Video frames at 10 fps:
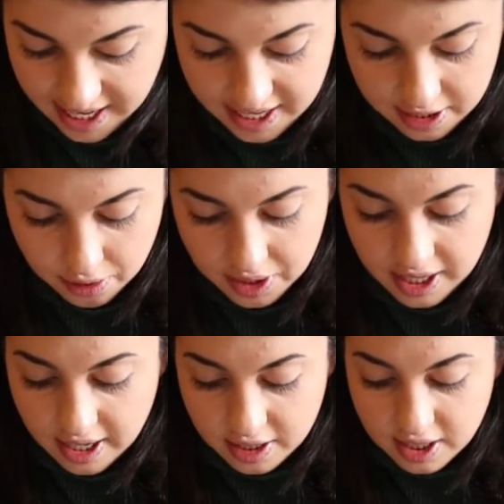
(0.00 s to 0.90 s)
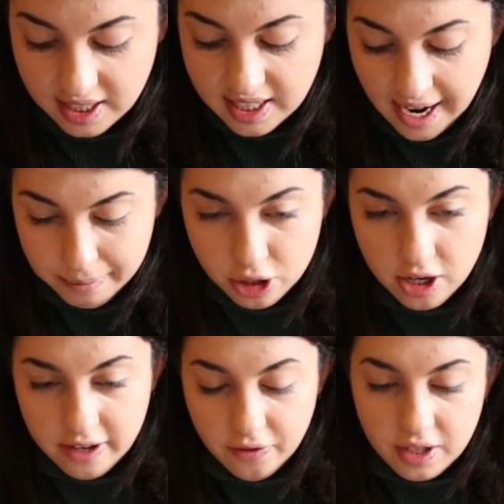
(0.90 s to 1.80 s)
It is only a
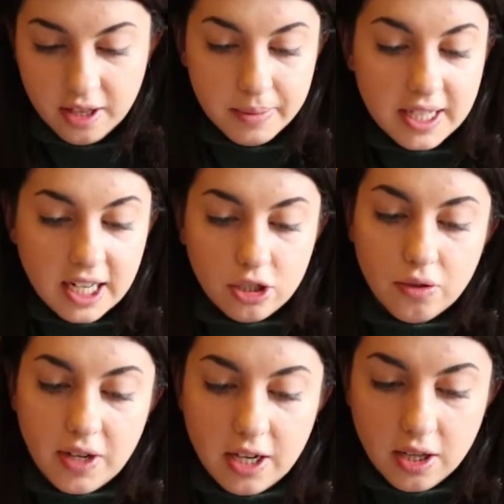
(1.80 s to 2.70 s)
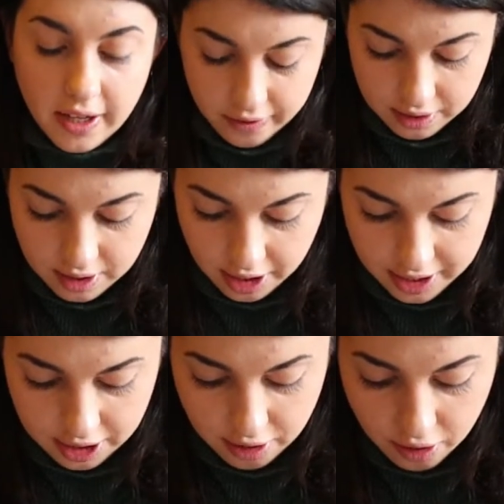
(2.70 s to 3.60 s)
snapshot of what the potential radon levels are
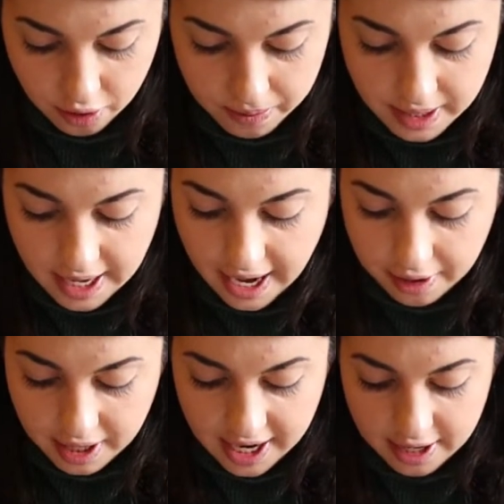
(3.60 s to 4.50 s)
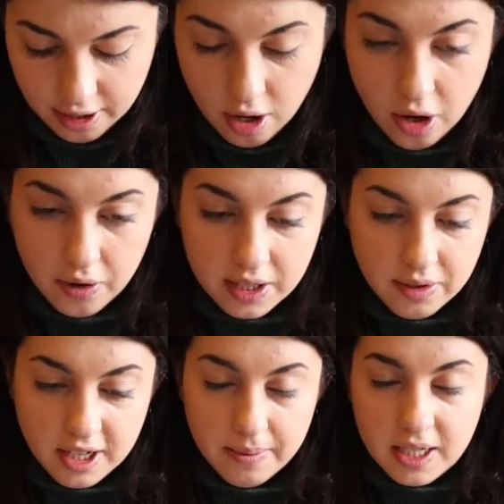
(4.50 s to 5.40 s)
in your home. Health Canada always
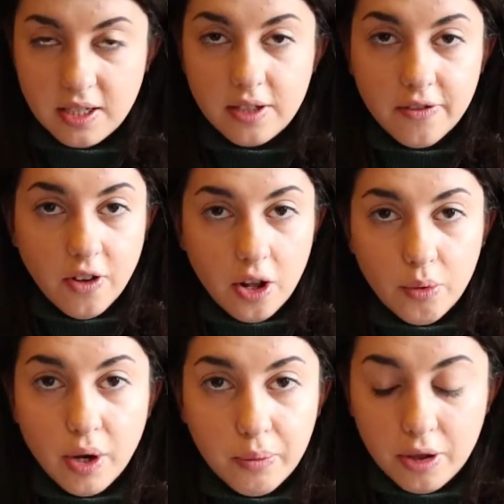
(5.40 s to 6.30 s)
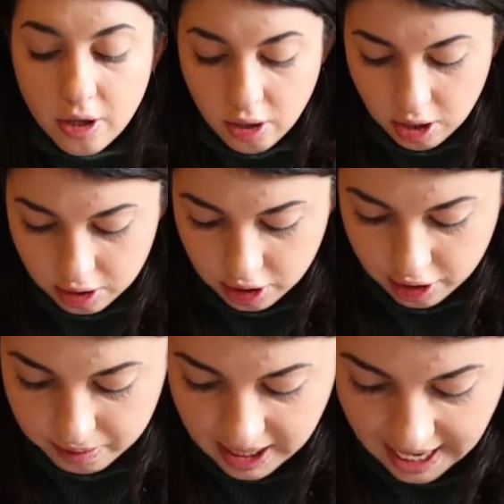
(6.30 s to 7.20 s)
recommends to follow up with a
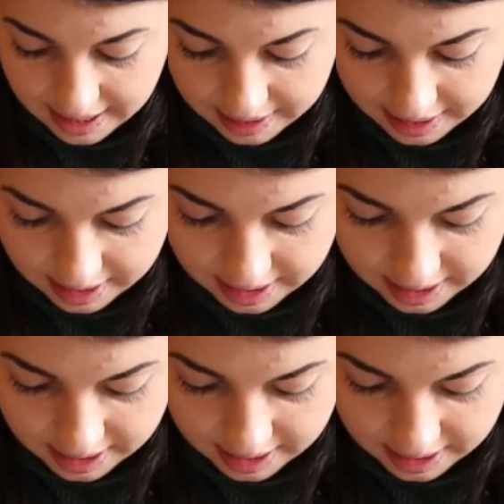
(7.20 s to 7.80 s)
long-term test.